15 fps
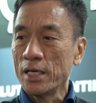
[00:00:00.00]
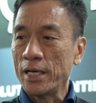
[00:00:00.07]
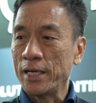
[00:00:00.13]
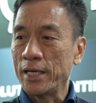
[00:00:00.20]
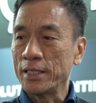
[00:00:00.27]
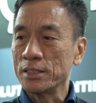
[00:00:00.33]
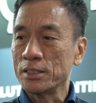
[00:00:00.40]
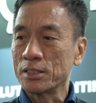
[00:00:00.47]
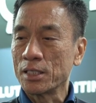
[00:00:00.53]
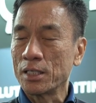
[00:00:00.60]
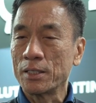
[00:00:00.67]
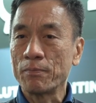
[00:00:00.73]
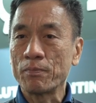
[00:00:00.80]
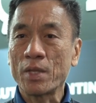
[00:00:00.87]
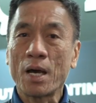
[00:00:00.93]
And
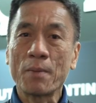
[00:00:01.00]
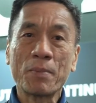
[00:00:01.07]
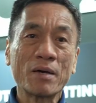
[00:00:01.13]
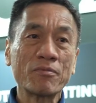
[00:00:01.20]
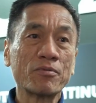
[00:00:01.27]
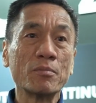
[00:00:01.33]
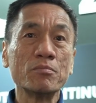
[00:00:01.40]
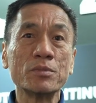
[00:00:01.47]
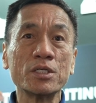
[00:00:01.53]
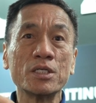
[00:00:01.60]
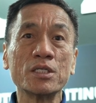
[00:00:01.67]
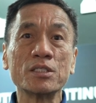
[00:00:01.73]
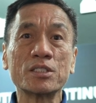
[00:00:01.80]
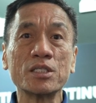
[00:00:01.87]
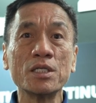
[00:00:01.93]
apart from
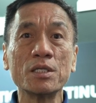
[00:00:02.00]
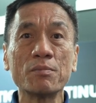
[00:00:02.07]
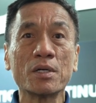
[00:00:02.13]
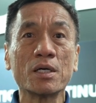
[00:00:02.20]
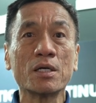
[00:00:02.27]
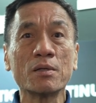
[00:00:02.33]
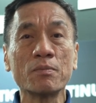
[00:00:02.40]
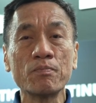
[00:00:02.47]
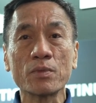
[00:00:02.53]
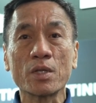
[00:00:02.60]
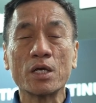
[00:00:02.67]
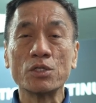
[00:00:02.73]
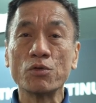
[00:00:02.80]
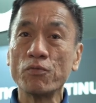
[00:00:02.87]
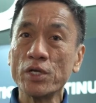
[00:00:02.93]
the cinema
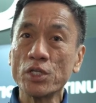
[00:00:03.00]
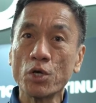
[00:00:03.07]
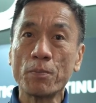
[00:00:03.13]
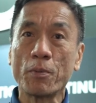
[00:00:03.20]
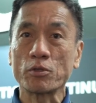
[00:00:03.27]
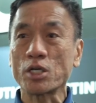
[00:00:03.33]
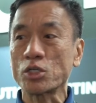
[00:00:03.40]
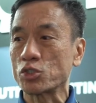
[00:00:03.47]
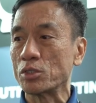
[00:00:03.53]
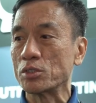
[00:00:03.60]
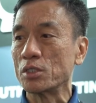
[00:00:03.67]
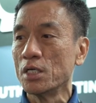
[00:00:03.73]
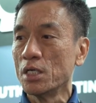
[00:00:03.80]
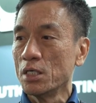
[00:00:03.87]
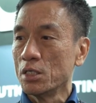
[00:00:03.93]
and the video production,